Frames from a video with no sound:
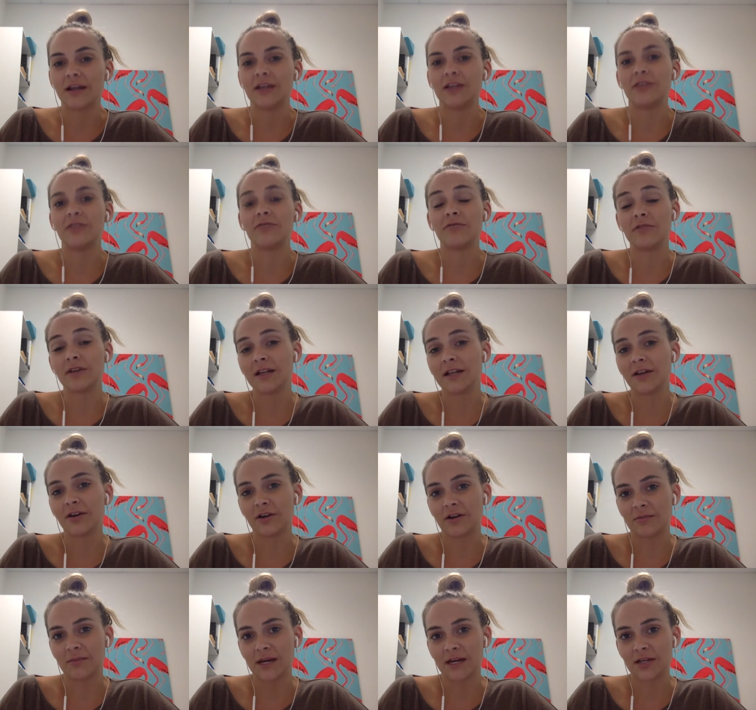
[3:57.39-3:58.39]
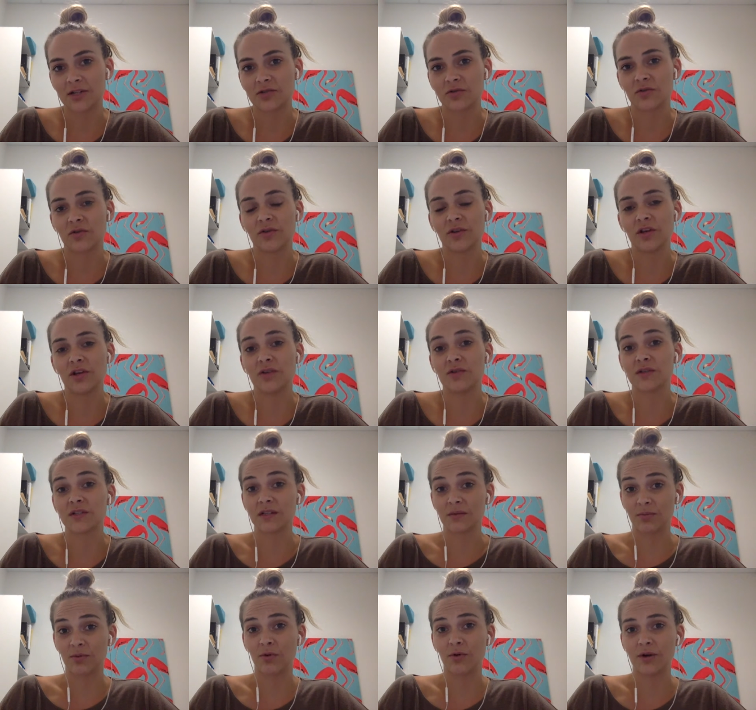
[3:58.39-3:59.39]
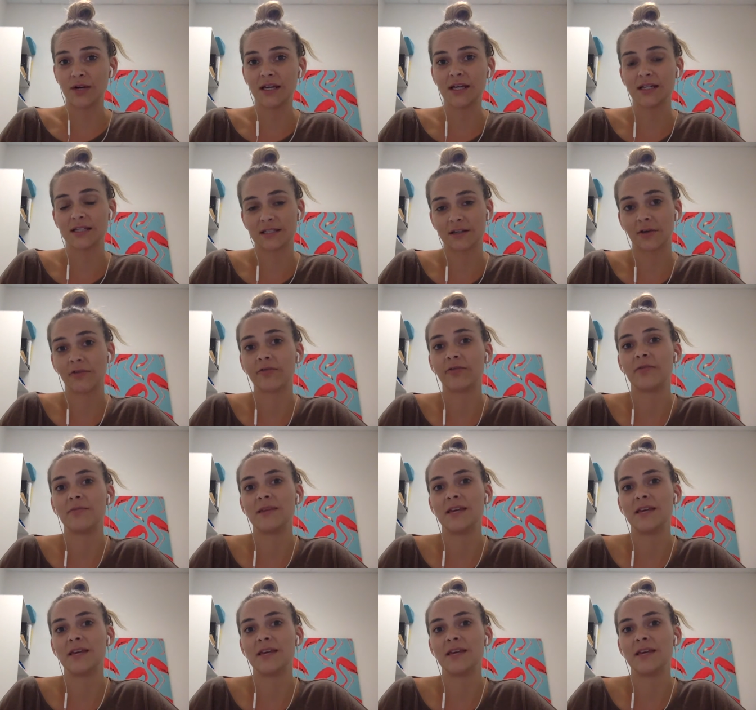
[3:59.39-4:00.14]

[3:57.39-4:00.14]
you've really got to make sure that you're supporting yourself from